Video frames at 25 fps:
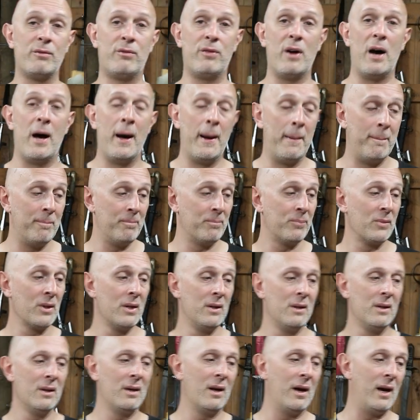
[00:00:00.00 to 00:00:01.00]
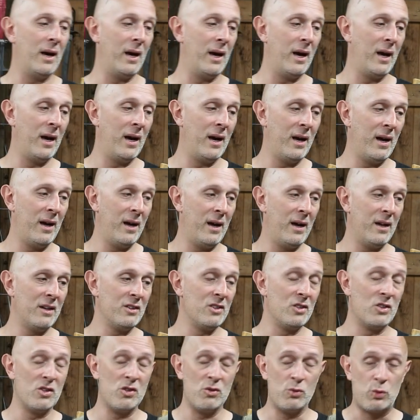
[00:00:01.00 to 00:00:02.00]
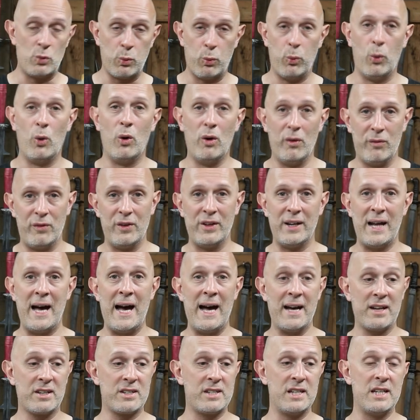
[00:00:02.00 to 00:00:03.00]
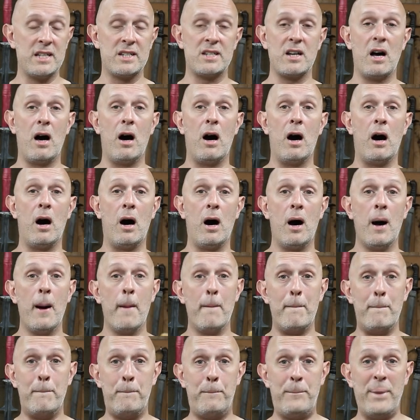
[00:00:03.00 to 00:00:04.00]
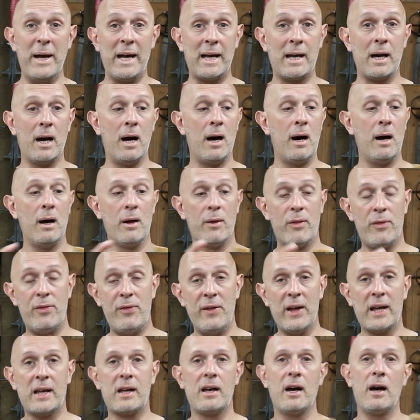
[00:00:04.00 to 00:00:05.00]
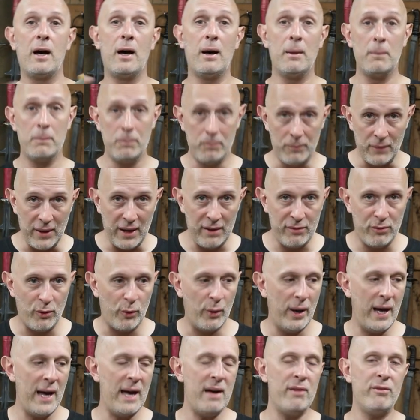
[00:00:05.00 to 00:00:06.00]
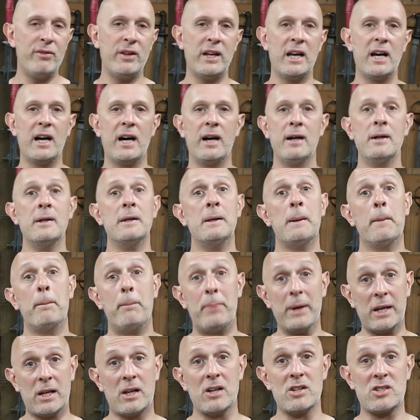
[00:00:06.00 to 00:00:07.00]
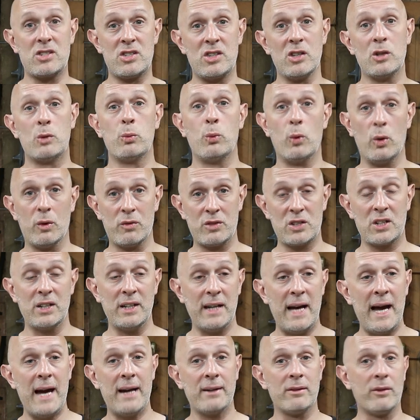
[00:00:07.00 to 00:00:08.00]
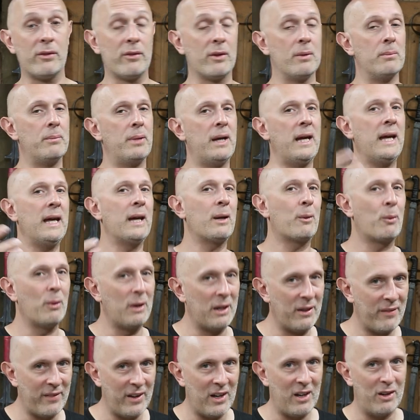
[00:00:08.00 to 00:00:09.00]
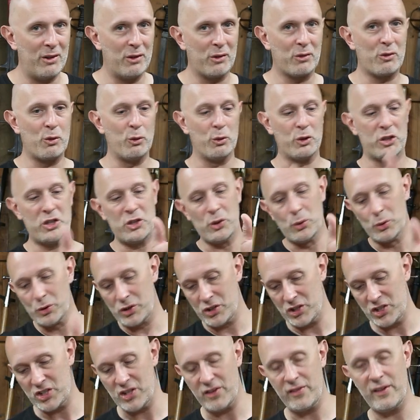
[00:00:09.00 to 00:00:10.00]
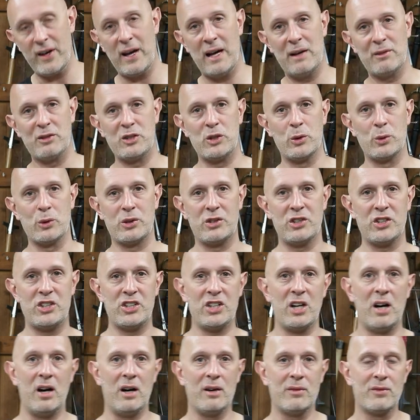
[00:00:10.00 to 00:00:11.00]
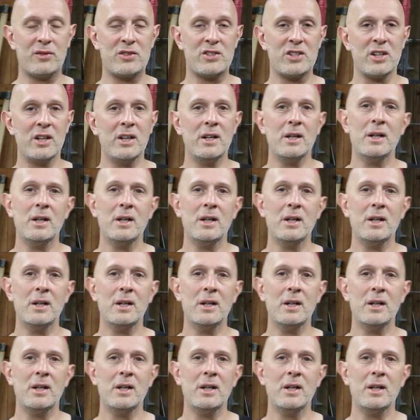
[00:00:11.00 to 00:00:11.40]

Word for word: Um, uh, dwarven axes are bigger, thicker, therefore heavier, because the dwarves can handle them. But equally, they are, of course, shorter, so they'll have shorter shafts.